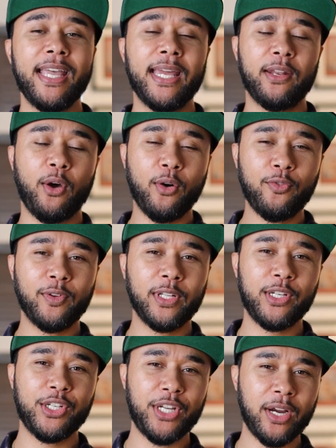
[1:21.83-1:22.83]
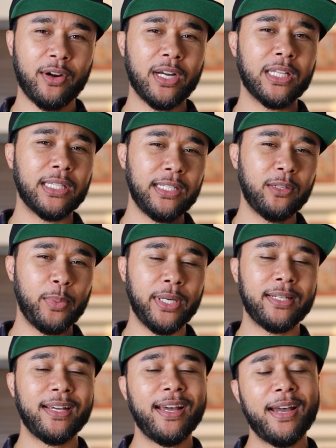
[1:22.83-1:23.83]
and hopefully share a little
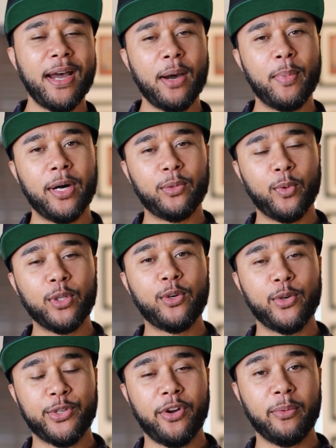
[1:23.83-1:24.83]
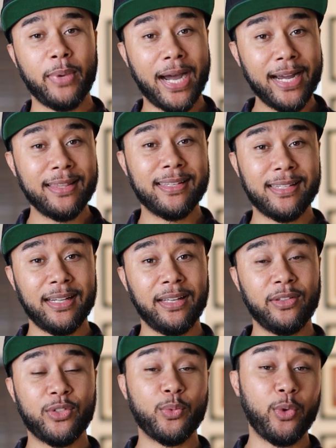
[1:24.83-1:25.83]
bit about what goes on behind the
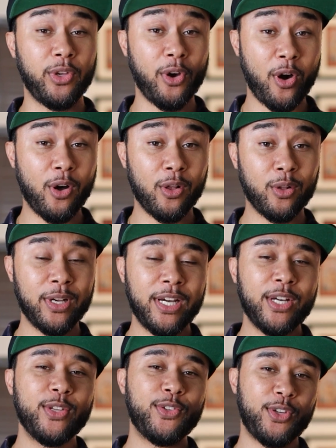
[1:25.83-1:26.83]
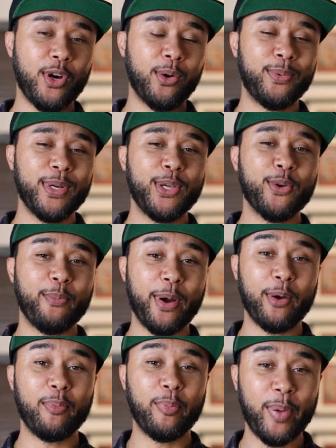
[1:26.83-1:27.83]
scenes with you all, so you're
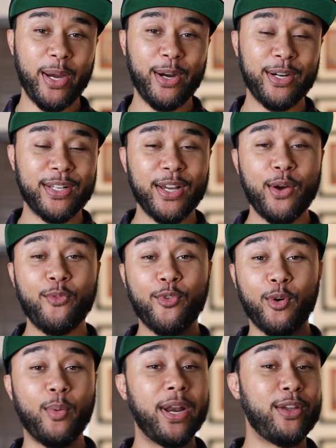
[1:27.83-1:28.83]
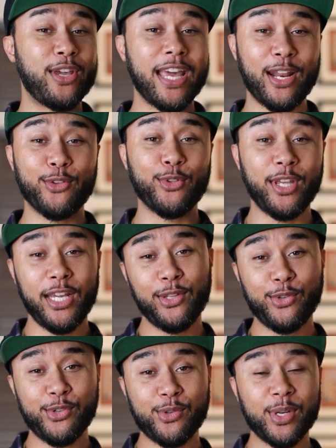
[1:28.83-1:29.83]
better prepared for when you get into the
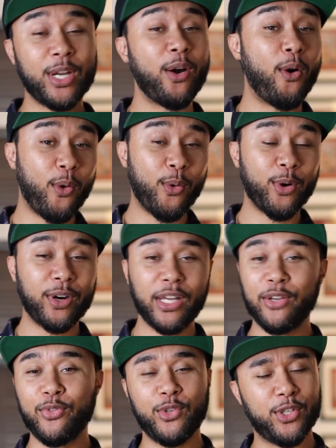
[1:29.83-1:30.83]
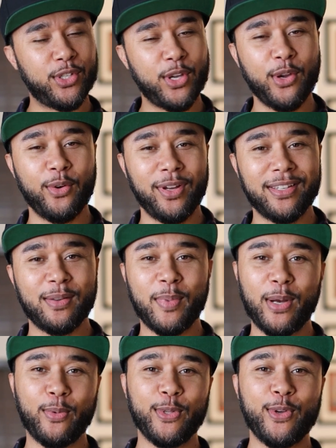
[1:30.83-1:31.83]
industry, or if you're just curious
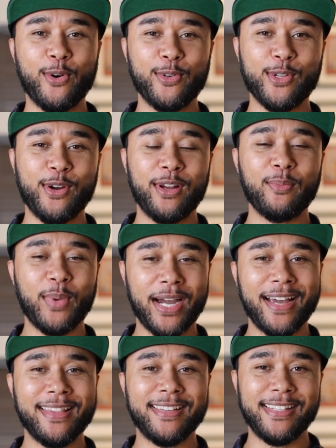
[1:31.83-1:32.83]
about what goes on behind the